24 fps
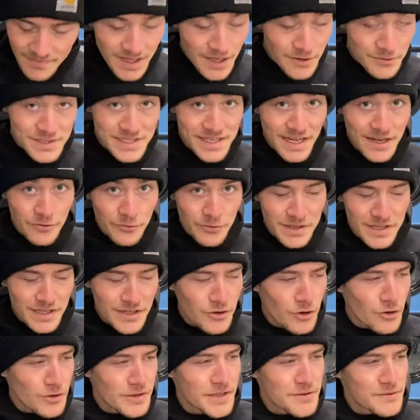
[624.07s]
it was like really
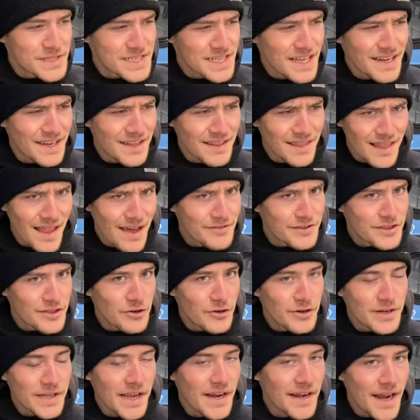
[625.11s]
cold. It was like
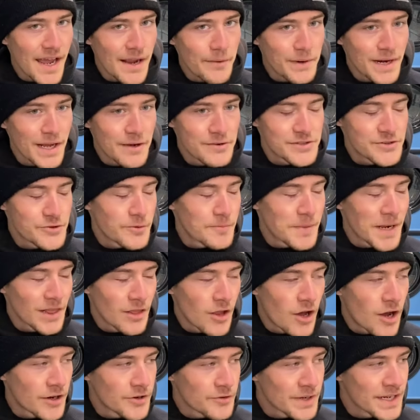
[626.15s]
11:30 at night when I was doing my
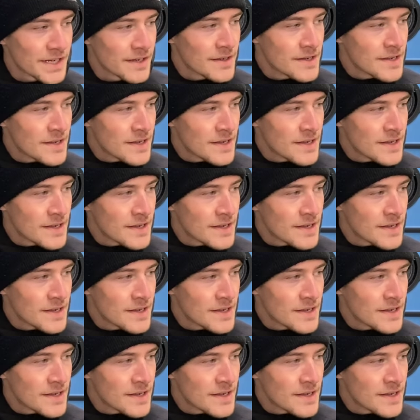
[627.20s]
laundry